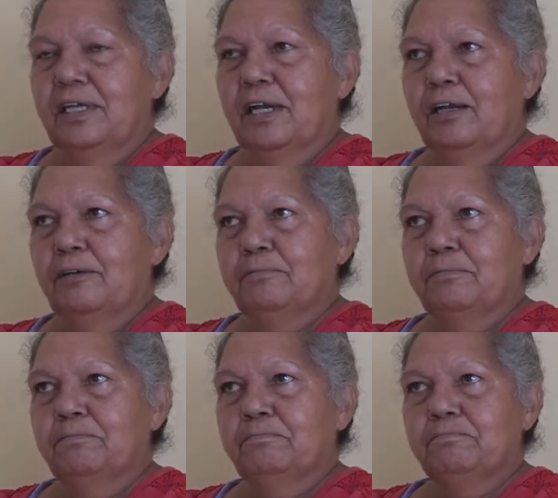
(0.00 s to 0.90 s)

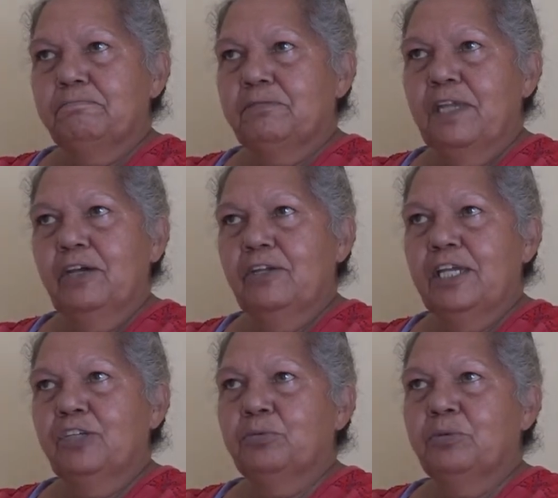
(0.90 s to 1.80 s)

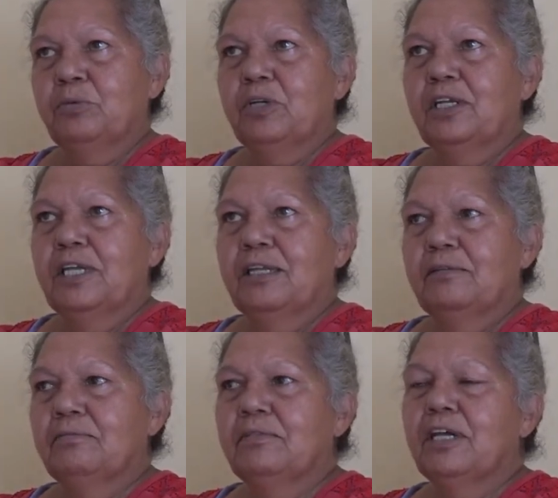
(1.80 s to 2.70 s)
Nowadays, when we go
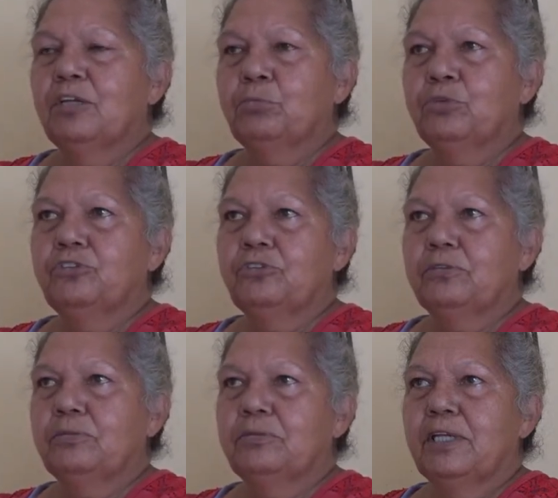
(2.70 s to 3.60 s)
down out bush
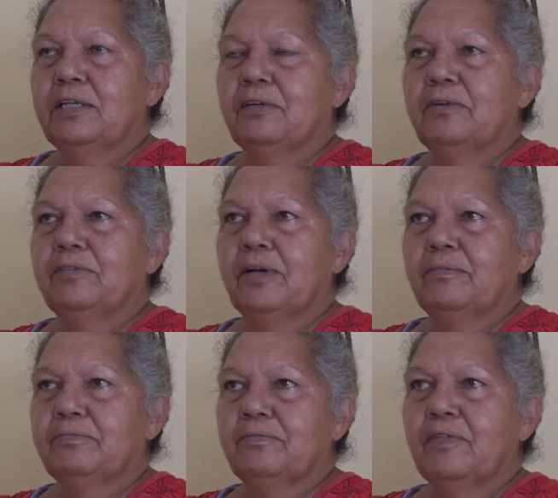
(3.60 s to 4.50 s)
or down the river,
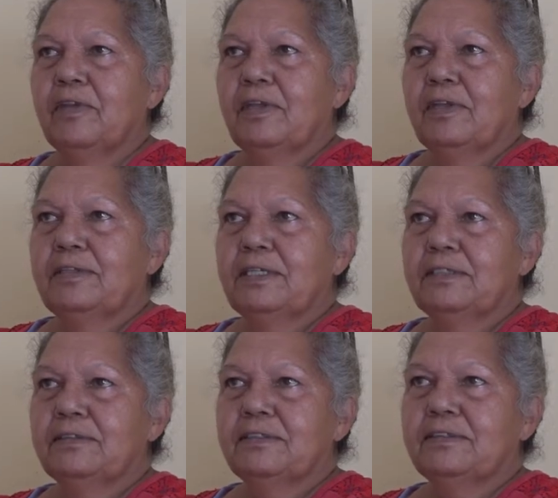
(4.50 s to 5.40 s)

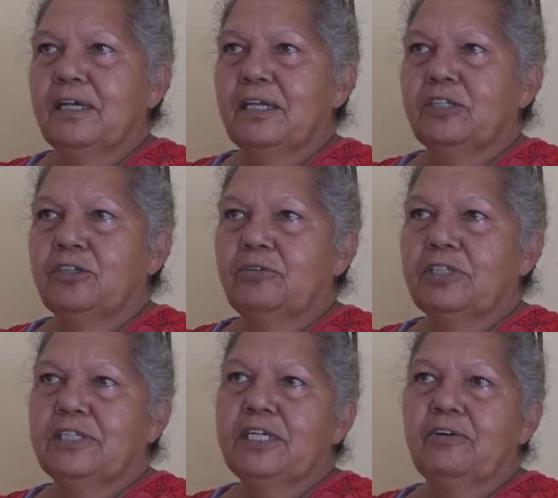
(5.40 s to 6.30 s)
things are starting to
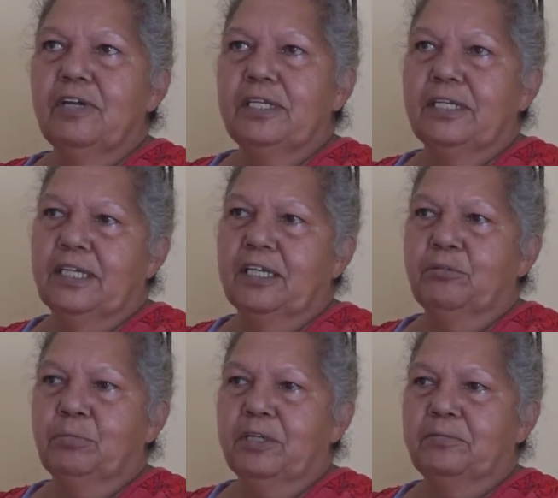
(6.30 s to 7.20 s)
regenerate
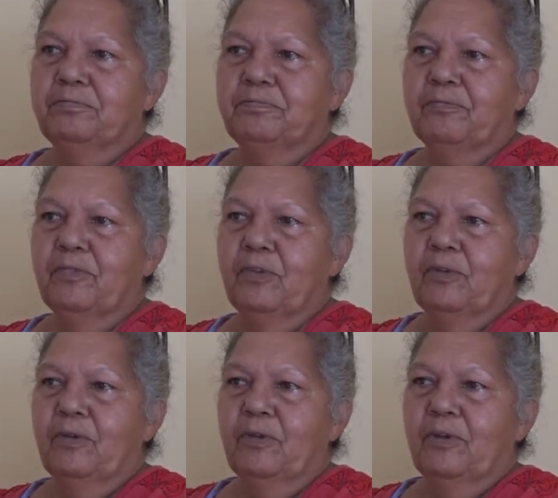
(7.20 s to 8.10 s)
again, but,
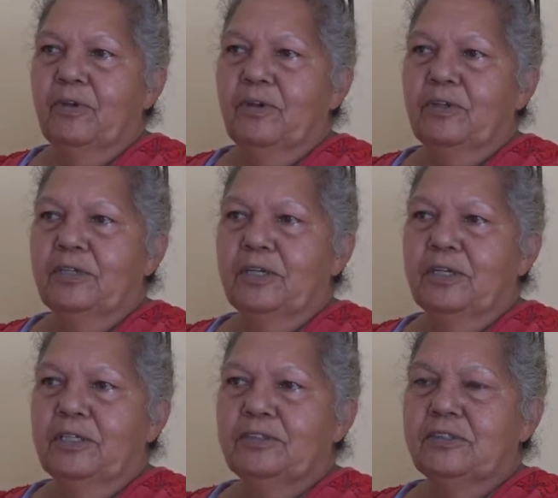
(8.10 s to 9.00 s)
you know,
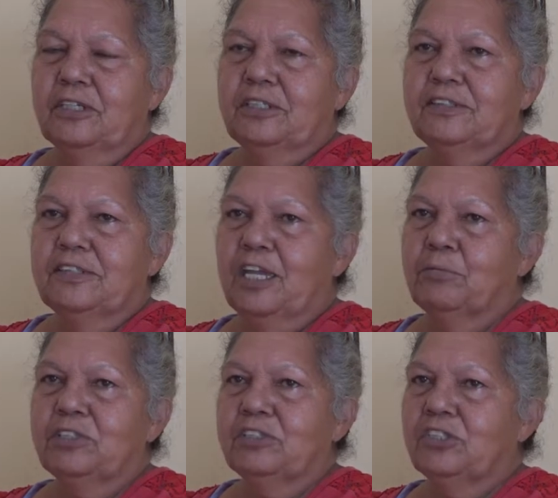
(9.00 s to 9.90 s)
it's not the
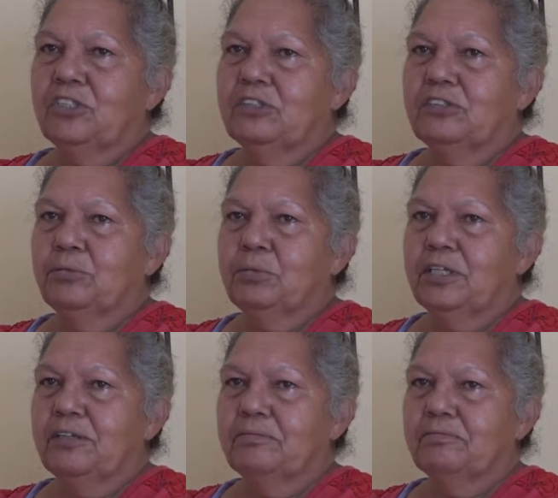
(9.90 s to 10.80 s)
same as it used to
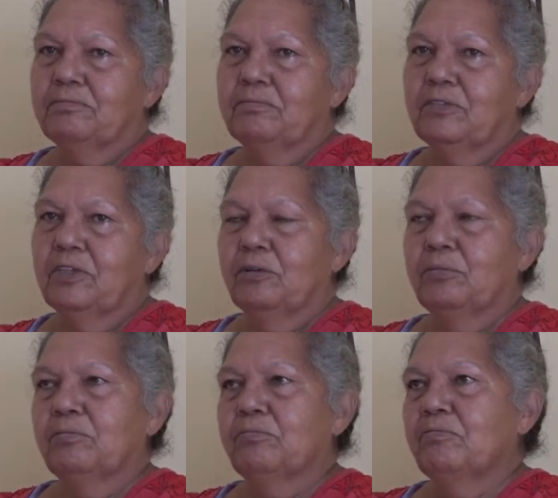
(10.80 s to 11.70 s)
be.
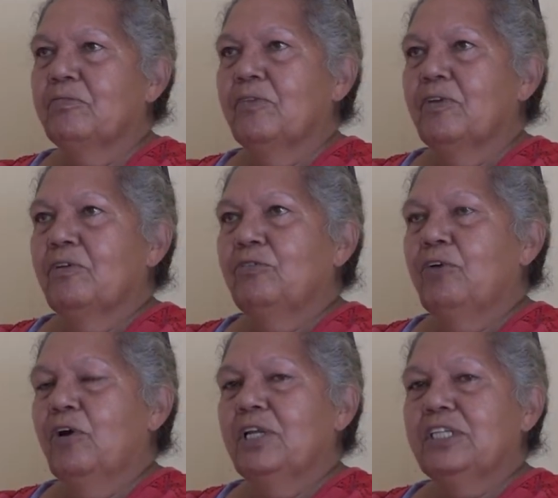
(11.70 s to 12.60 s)
The
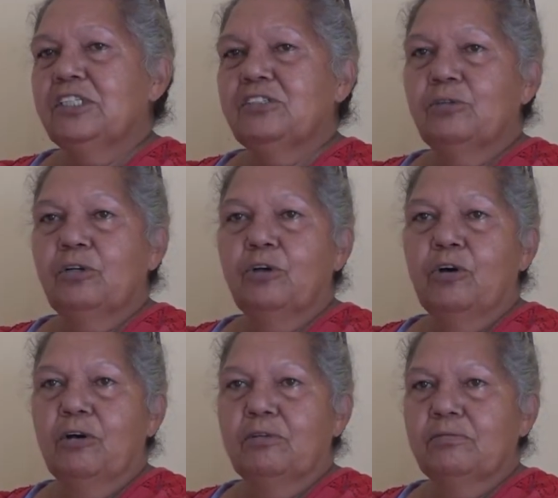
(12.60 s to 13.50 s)
foliage is all
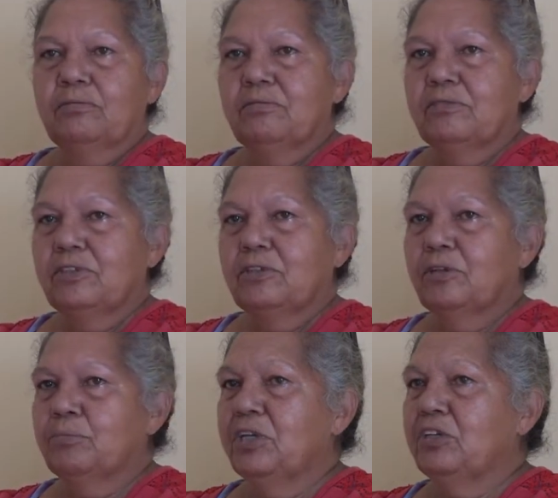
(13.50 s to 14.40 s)
gone,
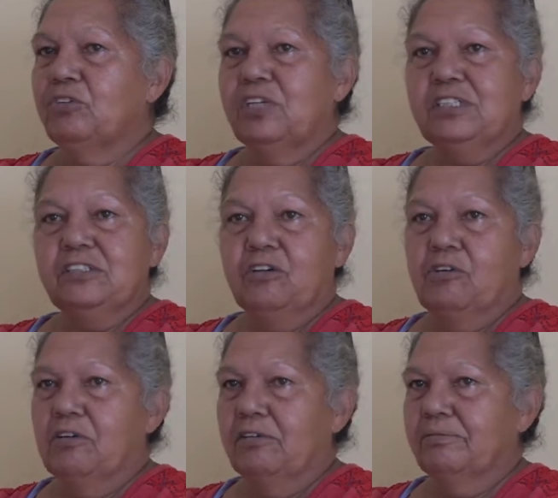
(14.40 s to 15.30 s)
the big trees are
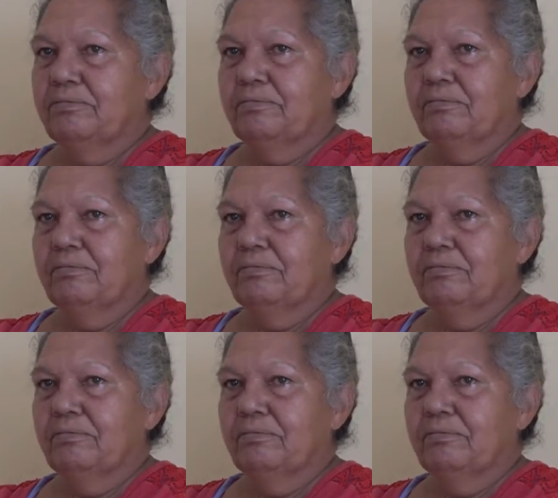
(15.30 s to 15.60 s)
gone,